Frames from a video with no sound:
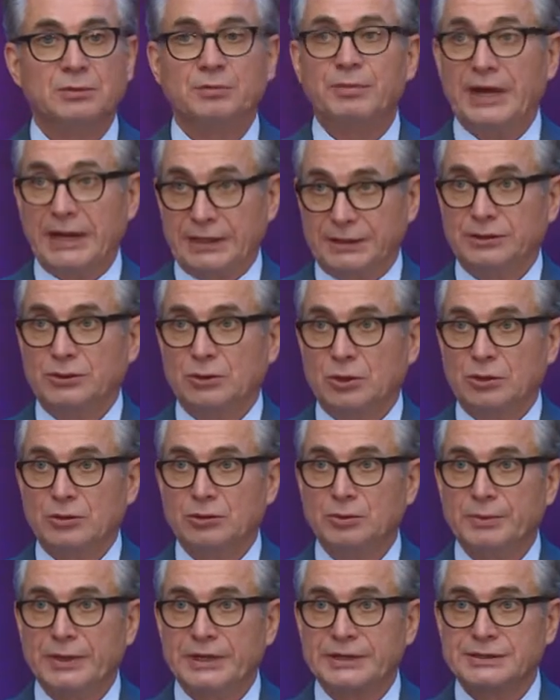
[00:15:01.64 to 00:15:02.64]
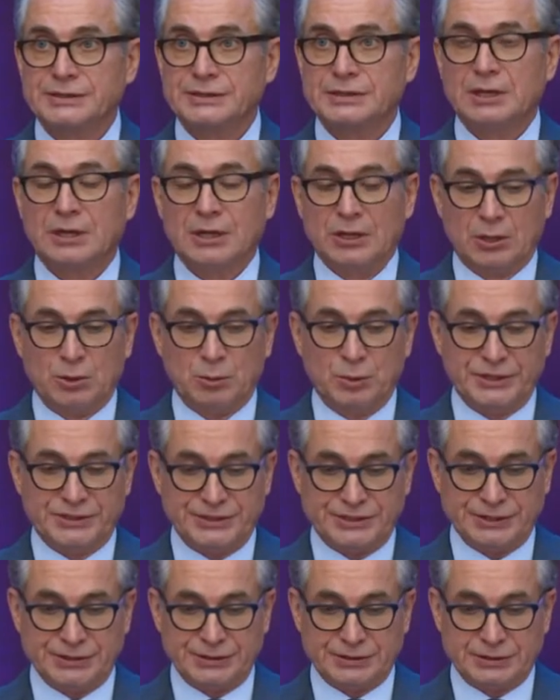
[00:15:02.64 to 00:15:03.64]
patent documents, which
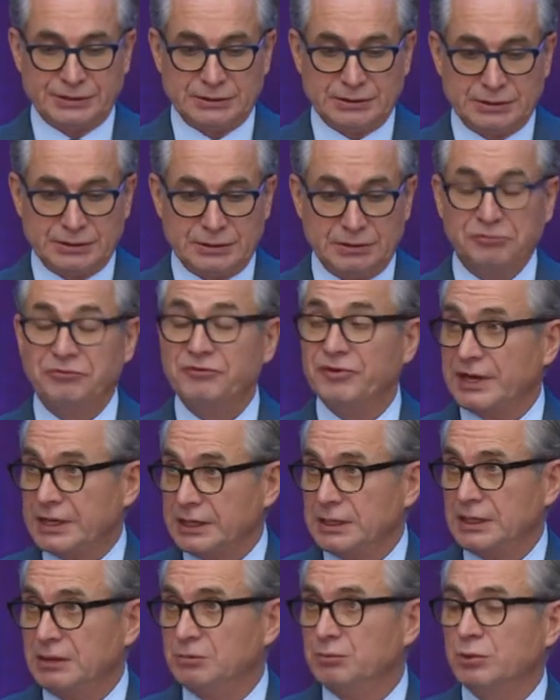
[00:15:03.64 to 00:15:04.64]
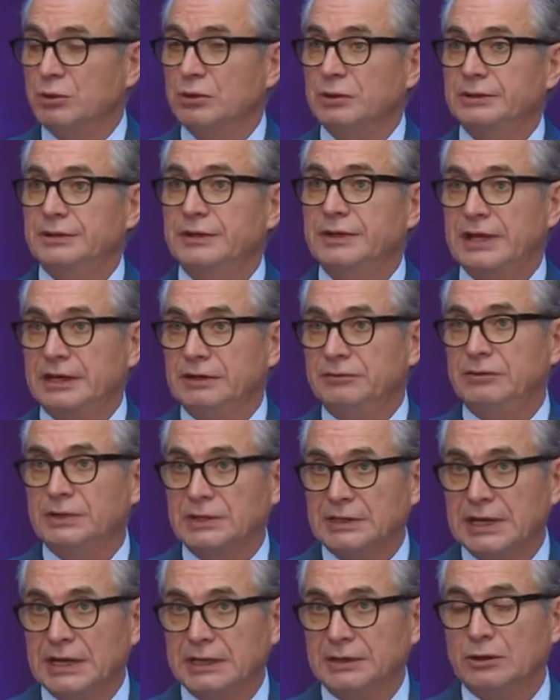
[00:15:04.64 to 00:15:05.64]
is very important that we
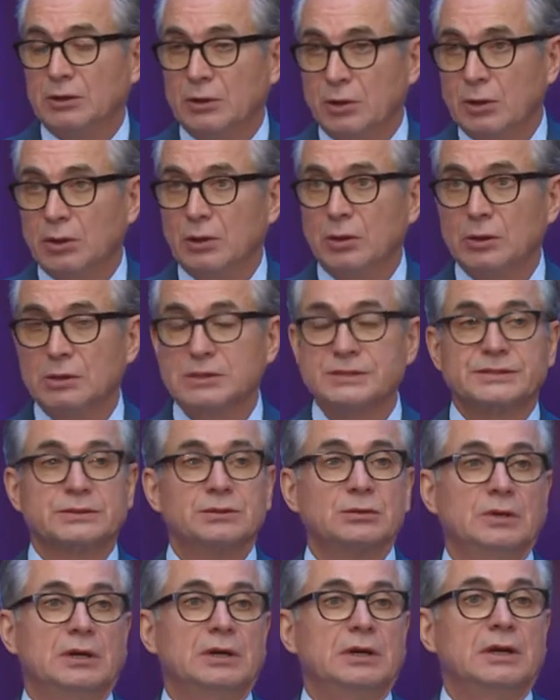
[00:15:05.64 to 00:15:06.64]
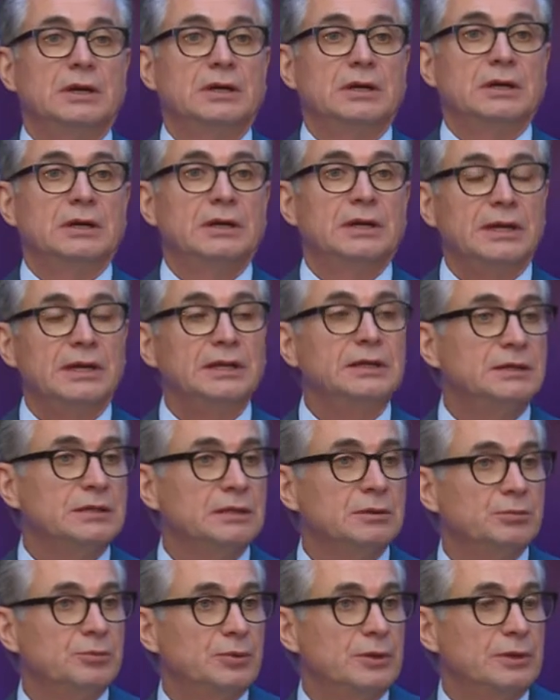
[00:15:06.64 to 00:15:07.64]
get also
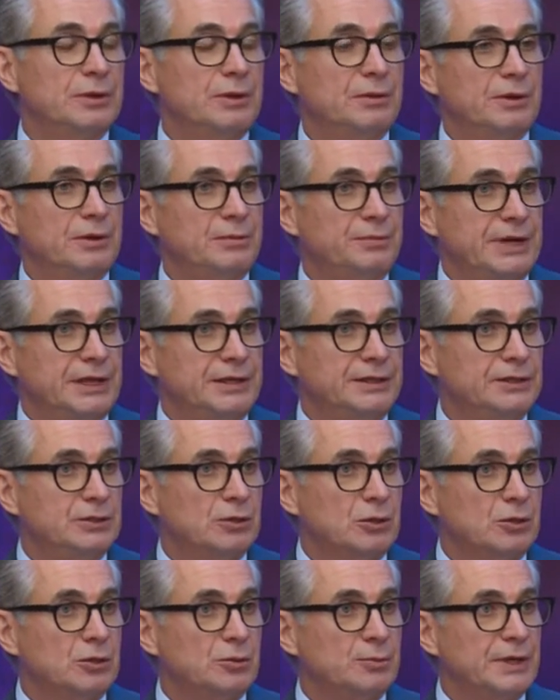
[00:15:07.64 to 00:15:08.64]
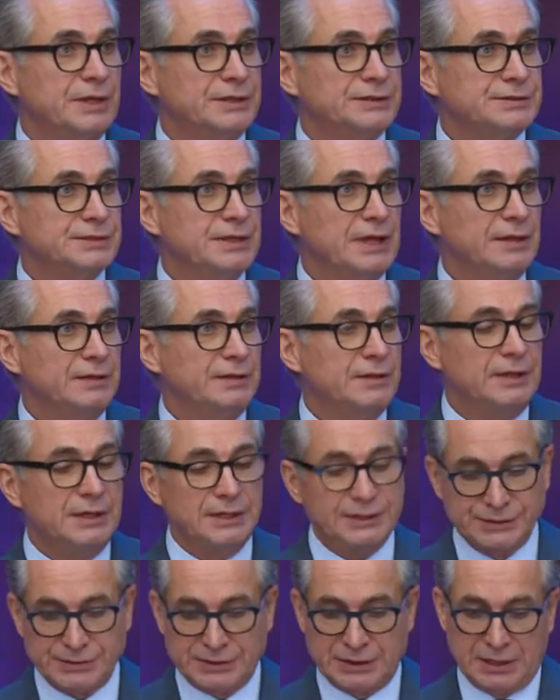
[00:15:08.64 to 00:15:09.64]
Indian patent documents, that
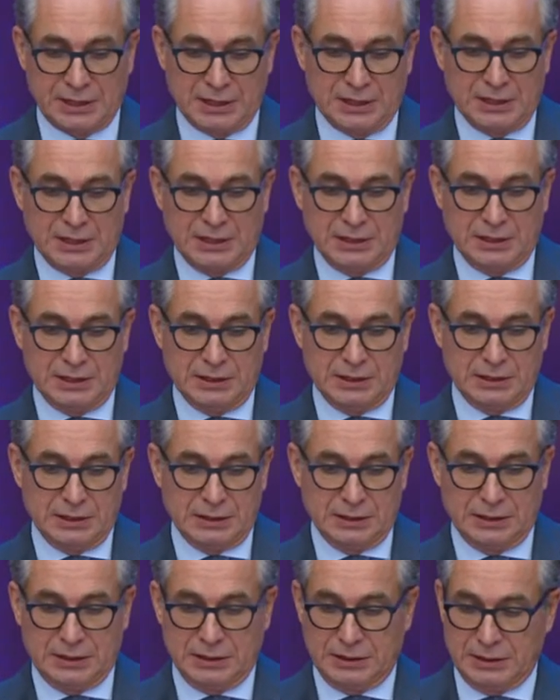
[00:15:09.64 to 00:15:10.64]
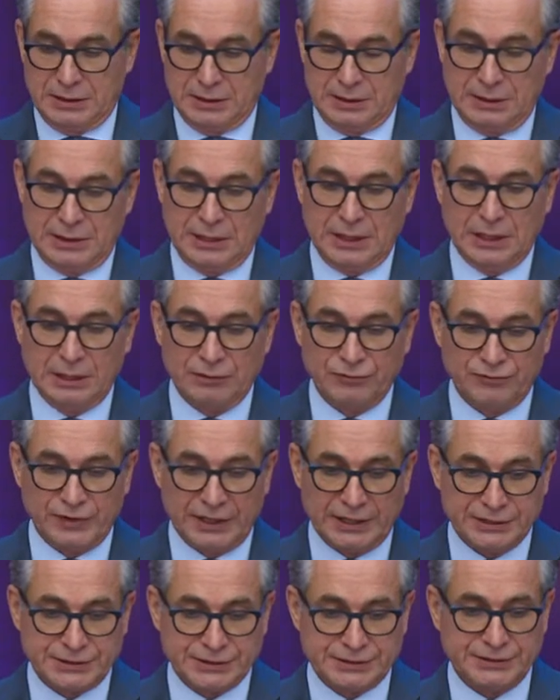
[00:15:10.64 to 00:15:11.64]
these
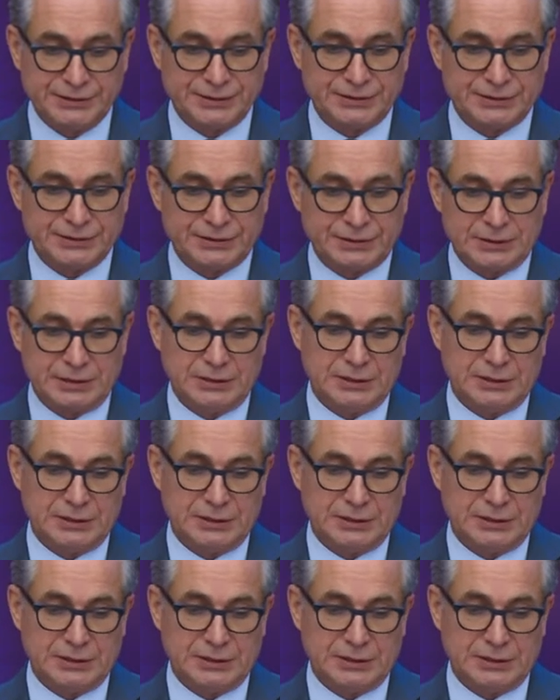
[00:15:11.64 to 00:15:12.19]
inventions